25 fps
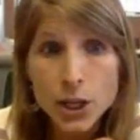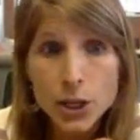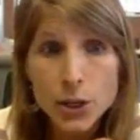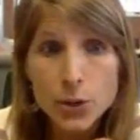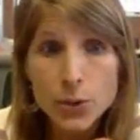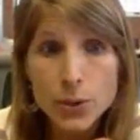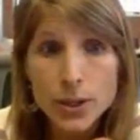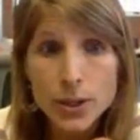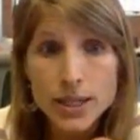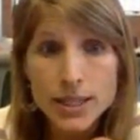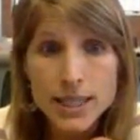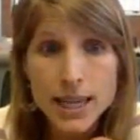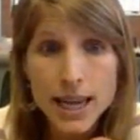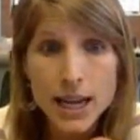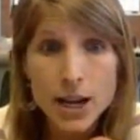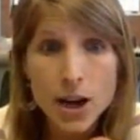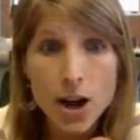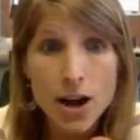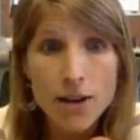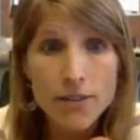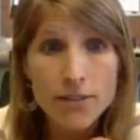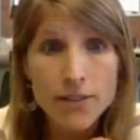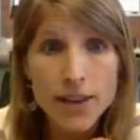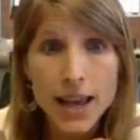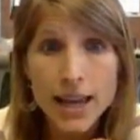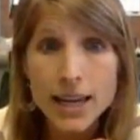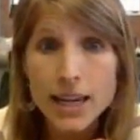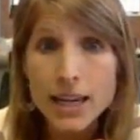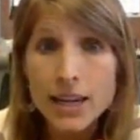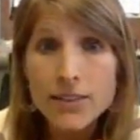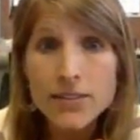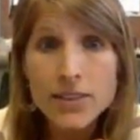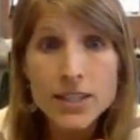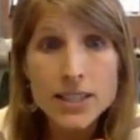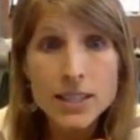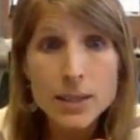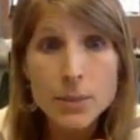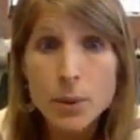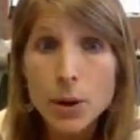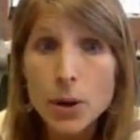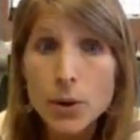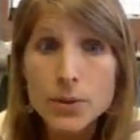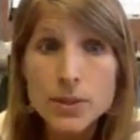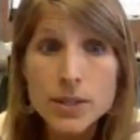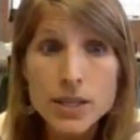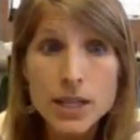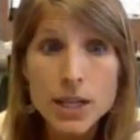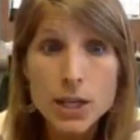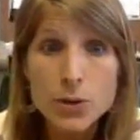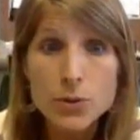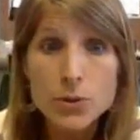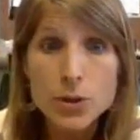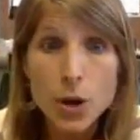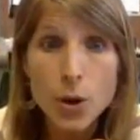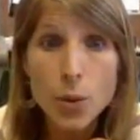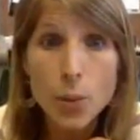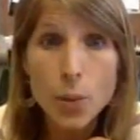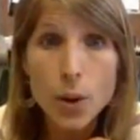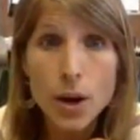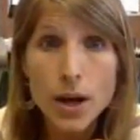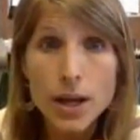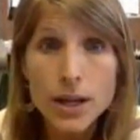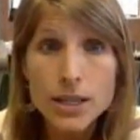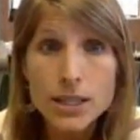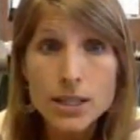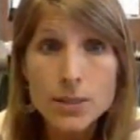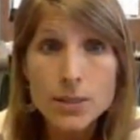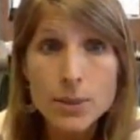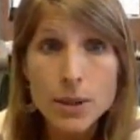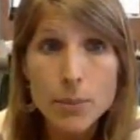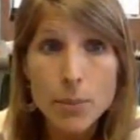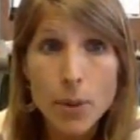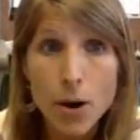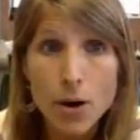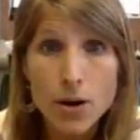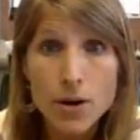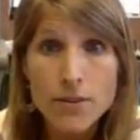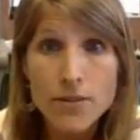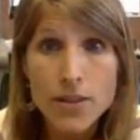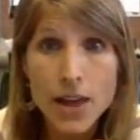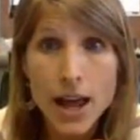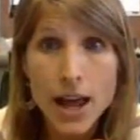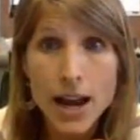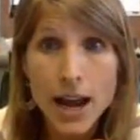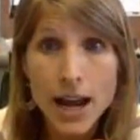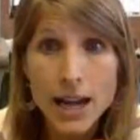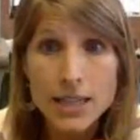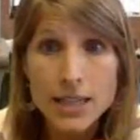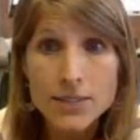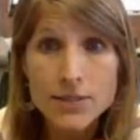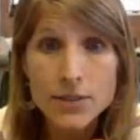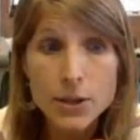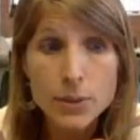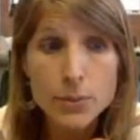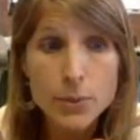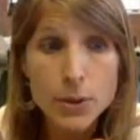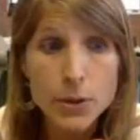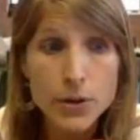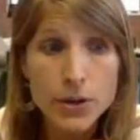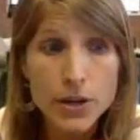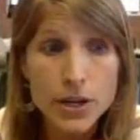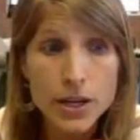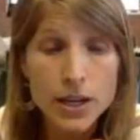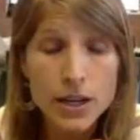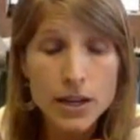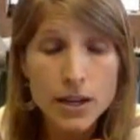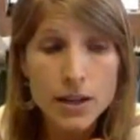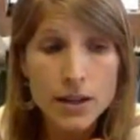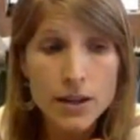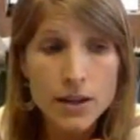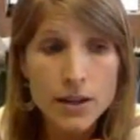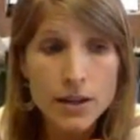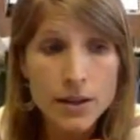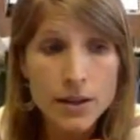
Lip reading: You can take off any of the zip codes that you don't want to be a part of that active community.